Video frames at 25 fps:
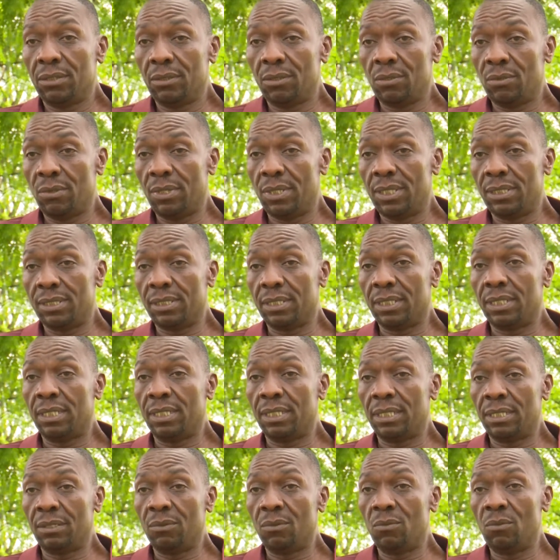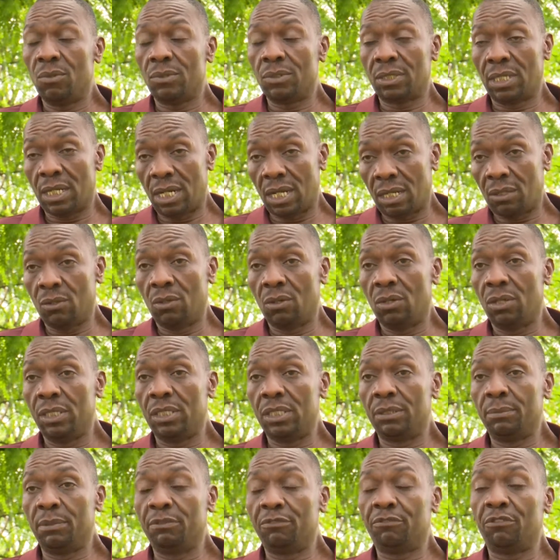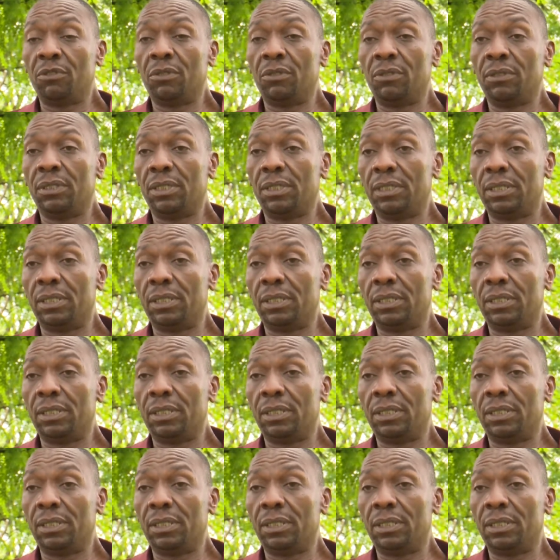who was an alcoholic before.